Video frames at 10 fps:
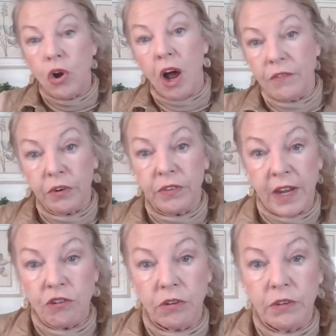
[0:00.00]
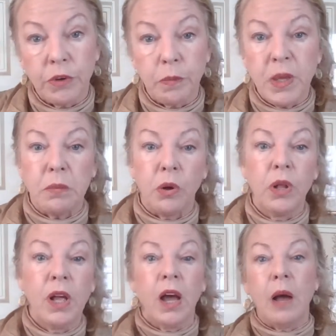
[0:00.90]
conversations with people
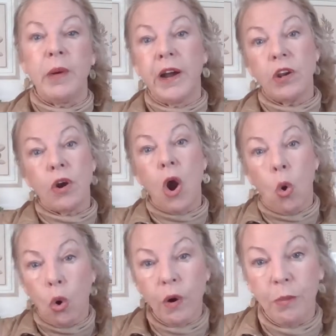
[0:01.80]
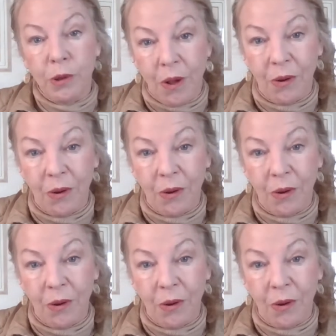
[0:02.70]
about your horrible,